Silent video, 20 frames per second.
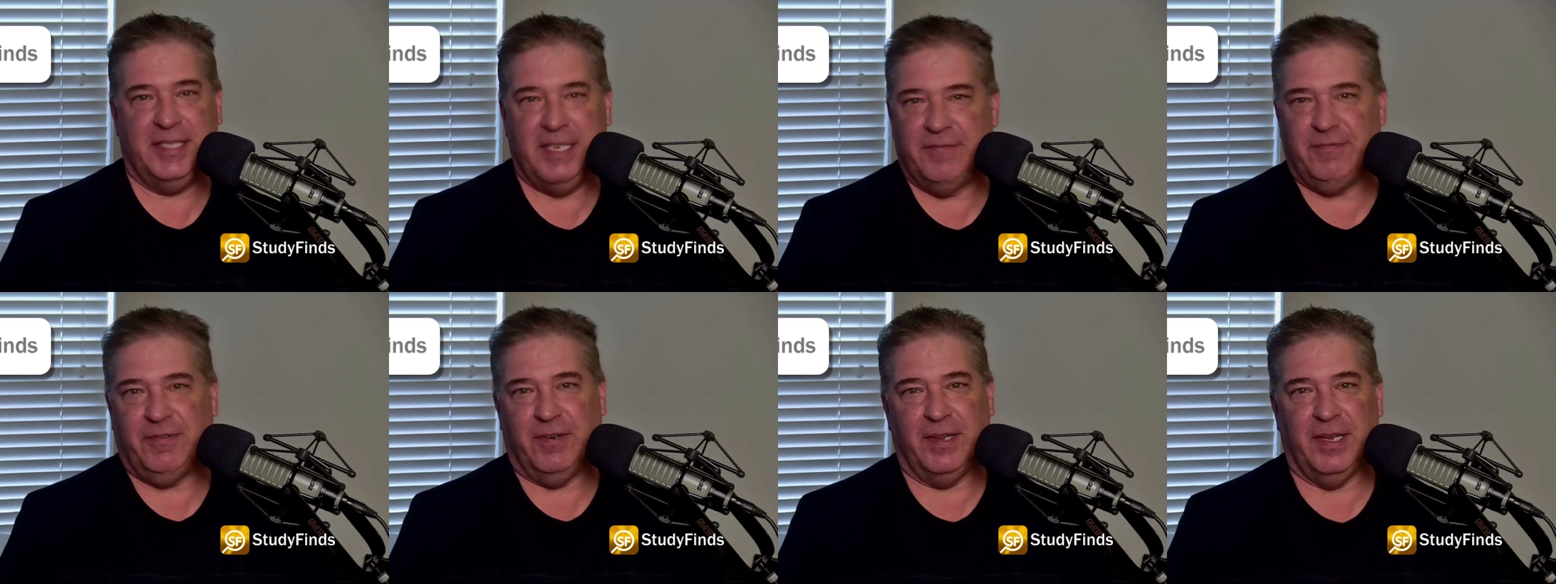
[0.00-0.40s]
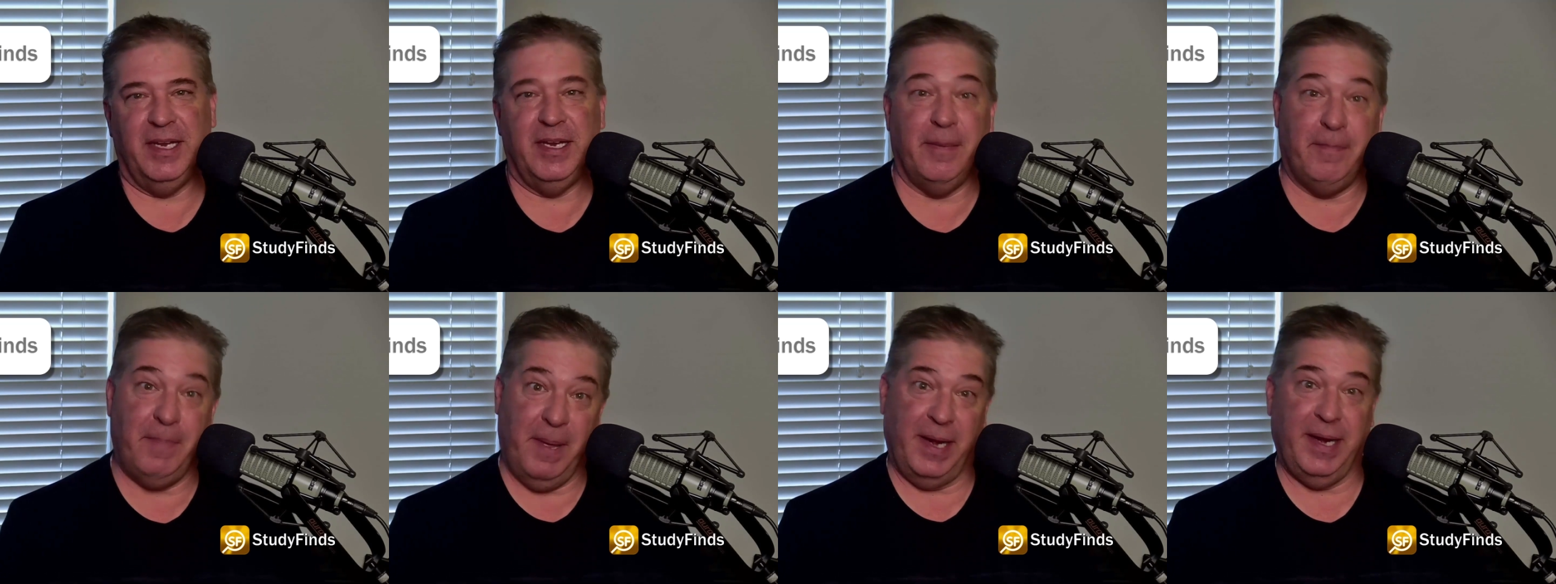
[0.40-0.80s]

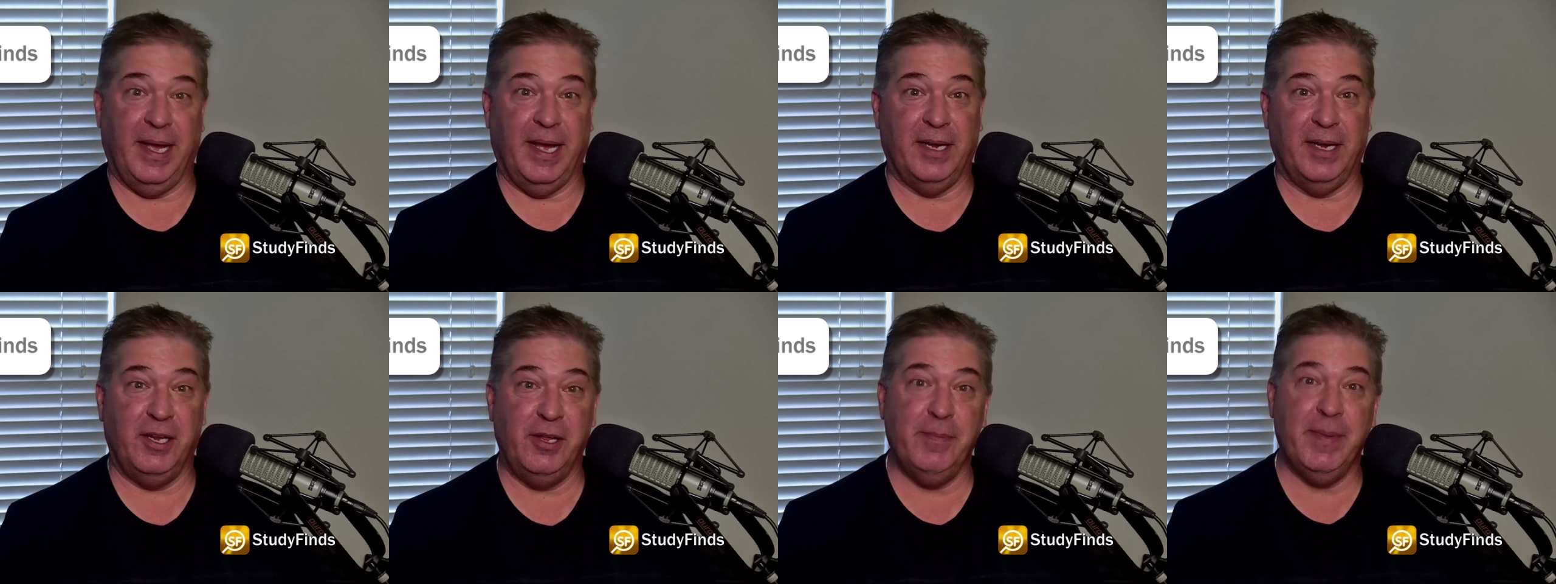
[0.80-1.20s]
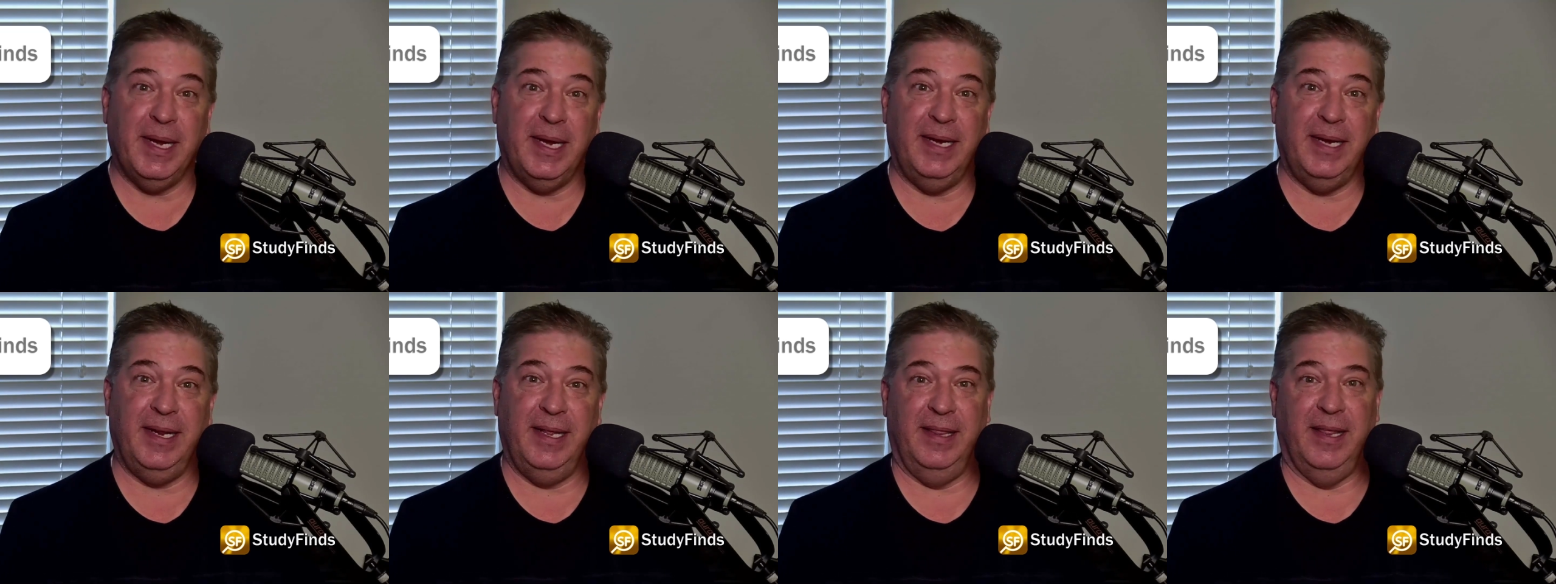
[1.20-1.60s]
differently depending on
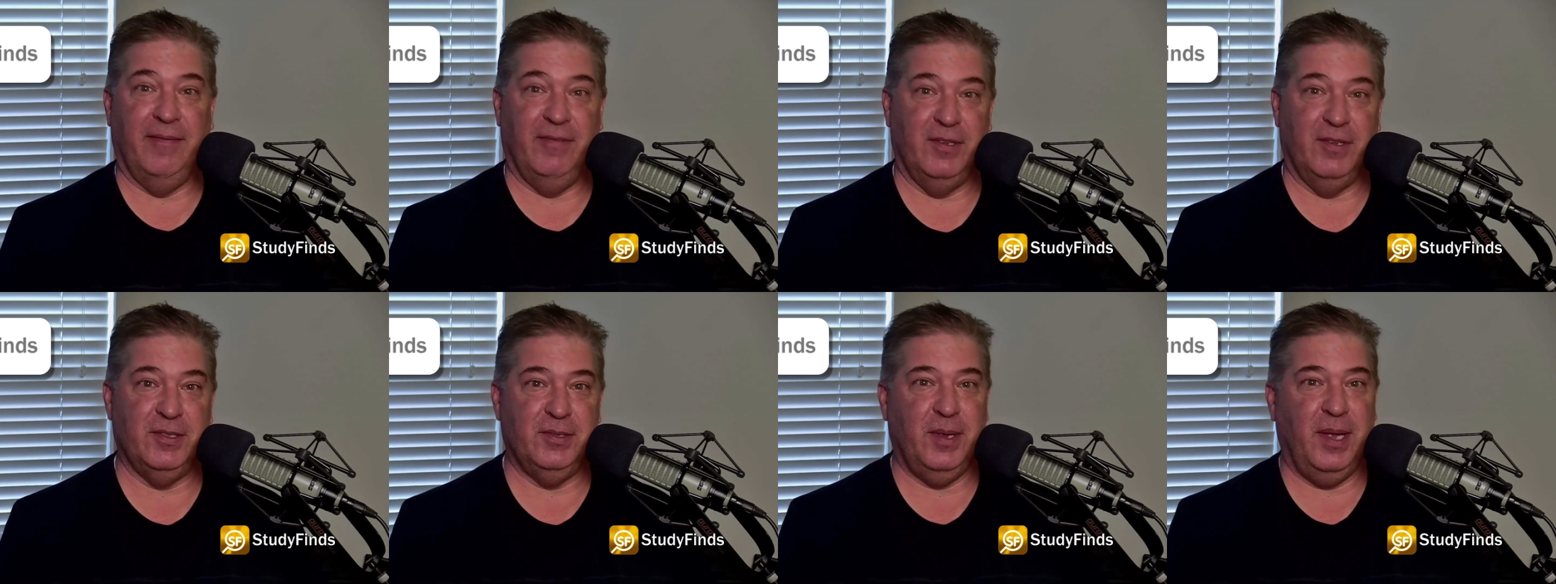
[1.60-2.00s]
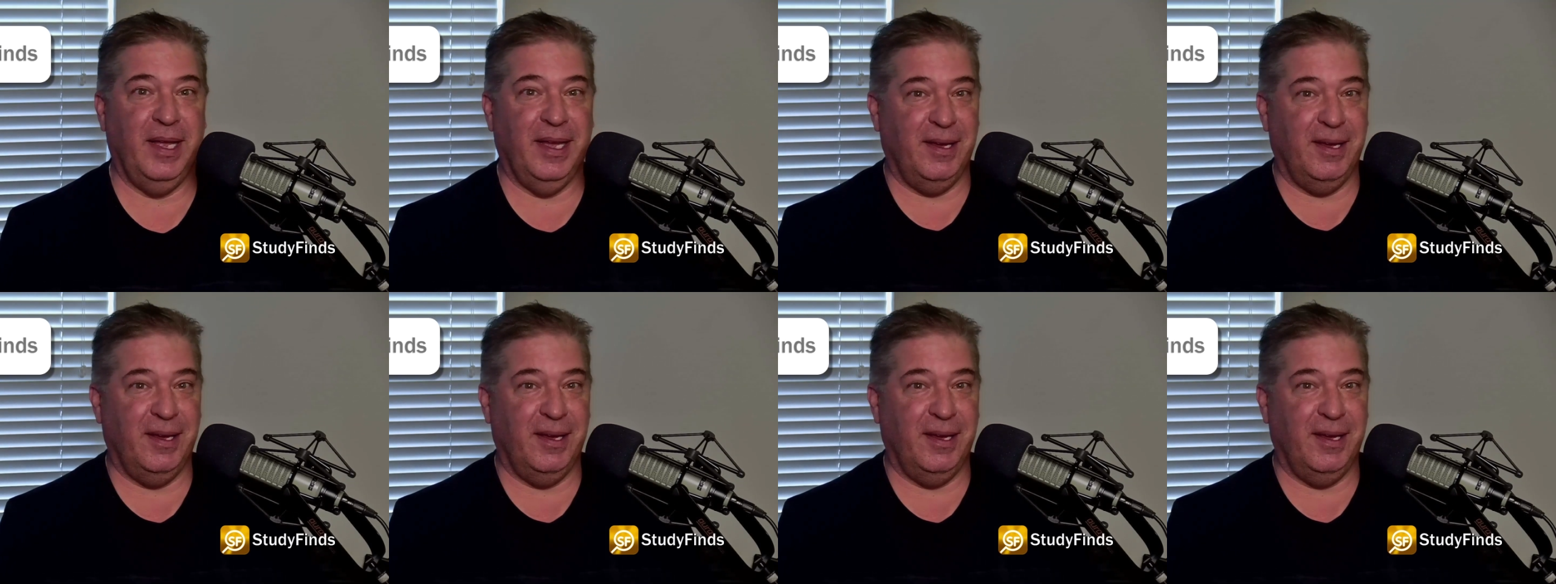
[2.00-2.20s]
humidity levels.